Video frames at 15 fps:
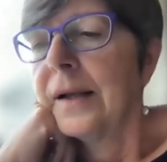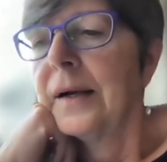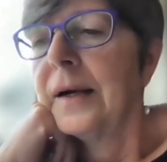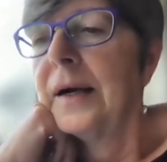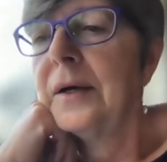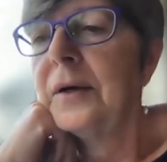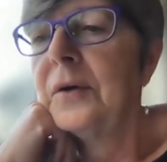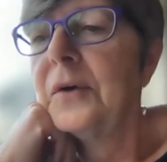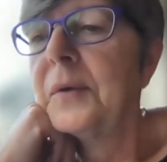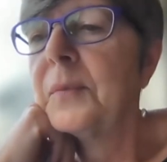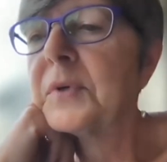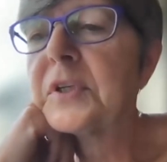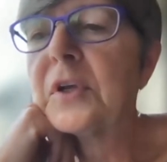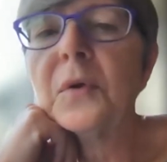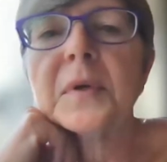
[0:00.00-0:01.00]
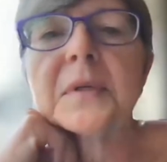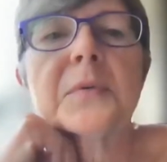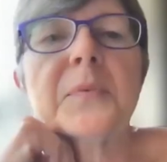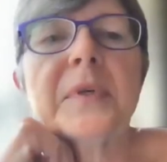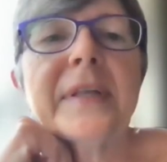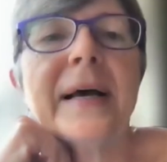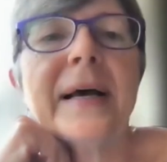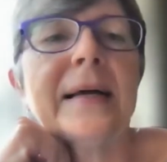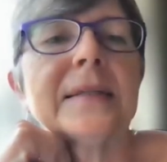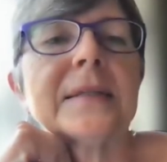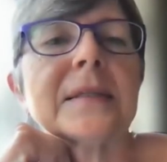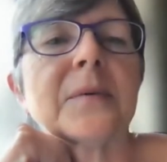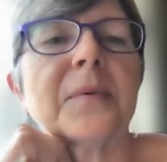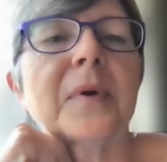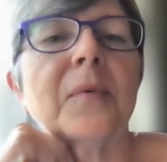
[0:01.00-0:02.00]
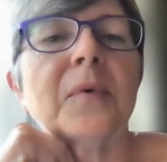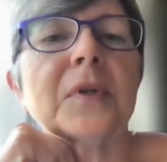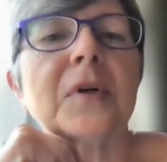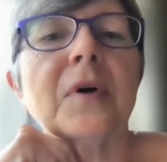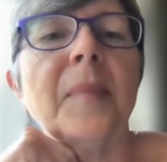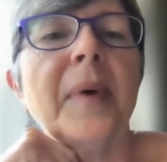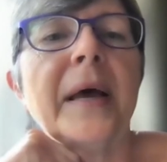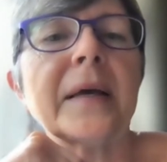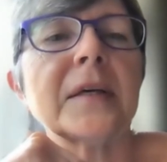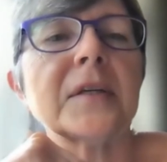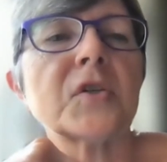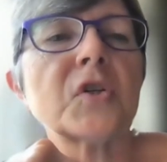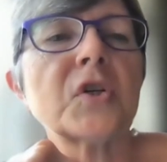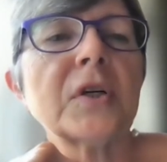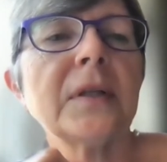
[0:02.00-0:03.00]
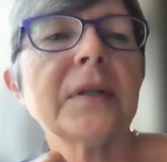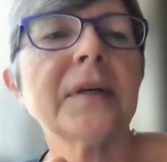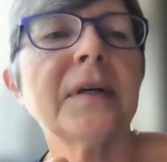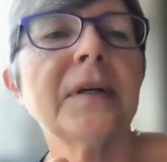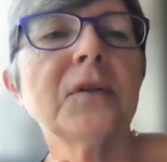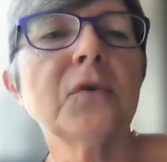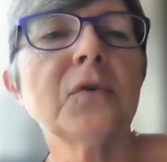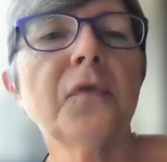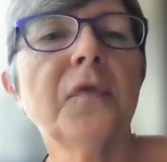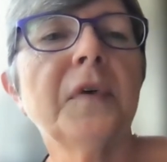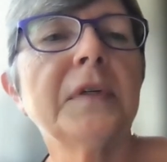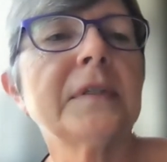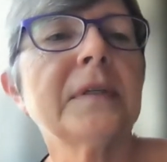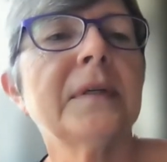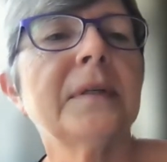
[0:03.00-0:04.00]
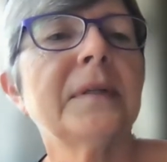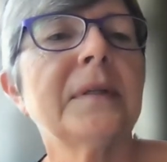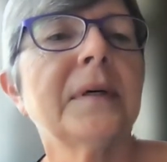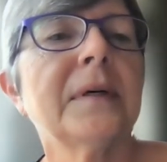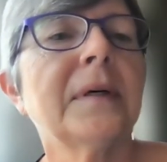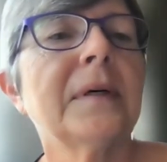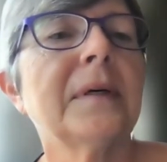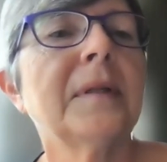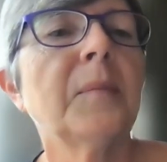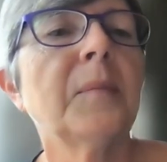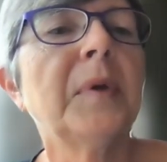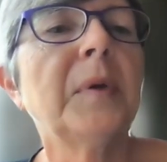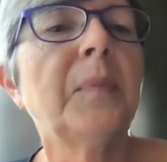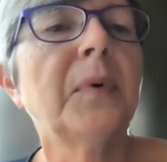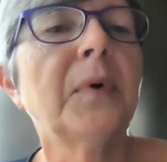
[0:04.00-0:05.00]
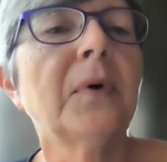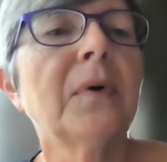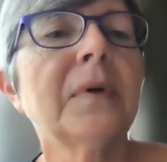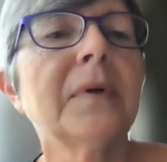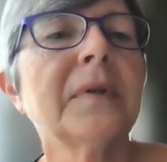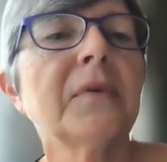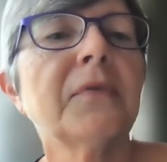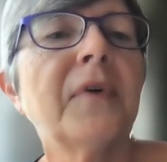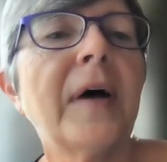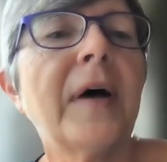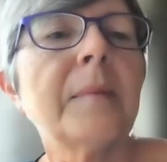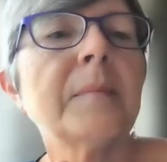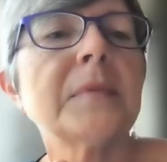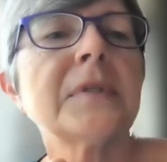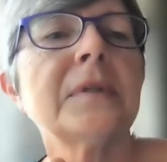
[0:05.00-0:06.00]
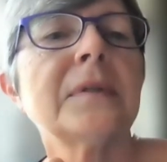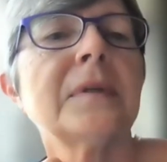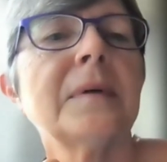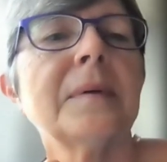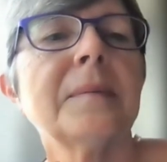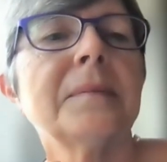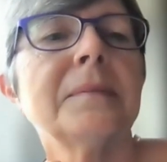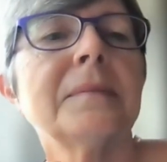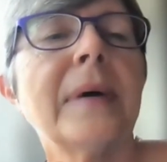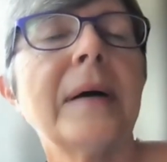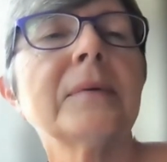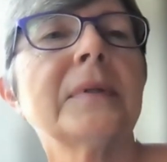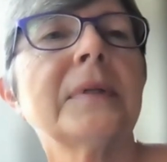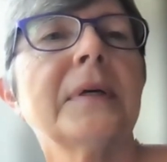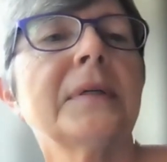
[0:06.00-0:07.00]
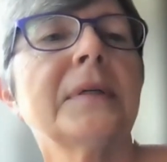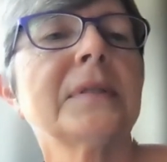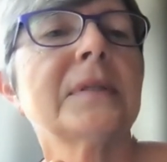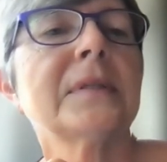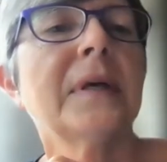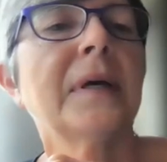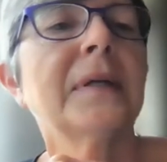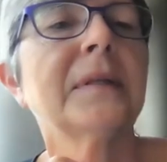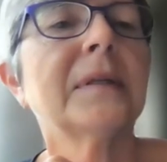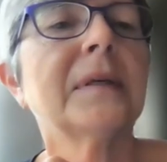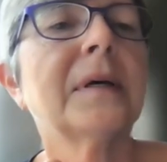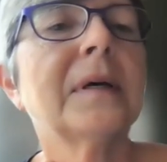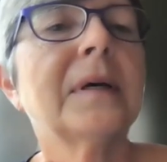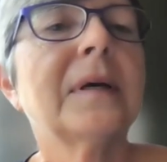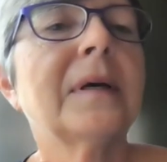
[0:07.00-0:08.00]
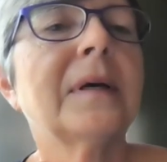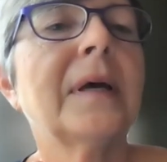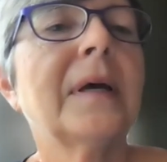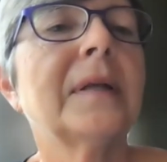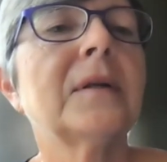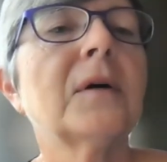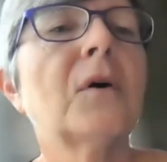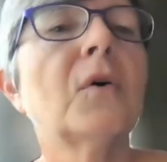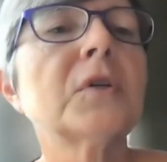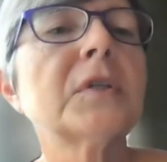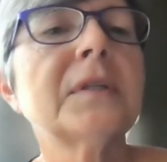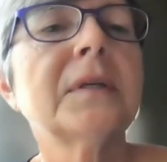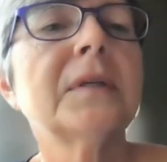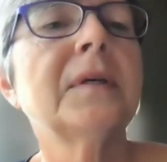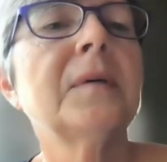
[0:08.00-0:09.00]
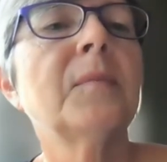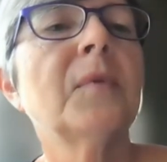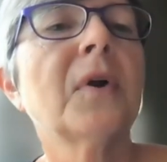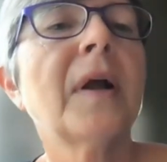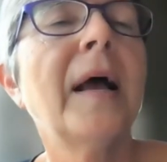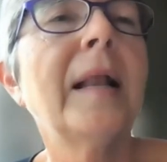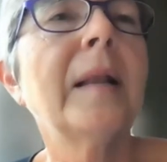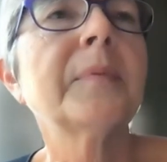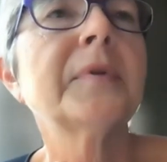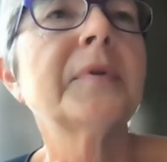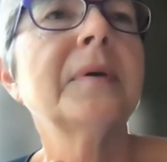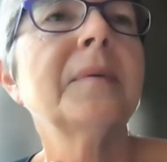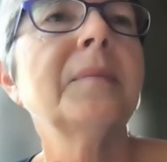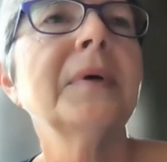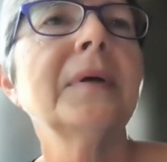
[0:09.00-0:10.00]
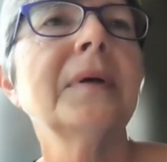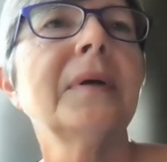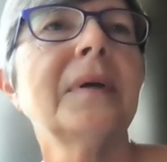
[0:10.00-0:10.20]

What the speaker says: Oh, it was always with us. We would go back as children to visit the people in the farms in the mountains that had hosted him or helped him.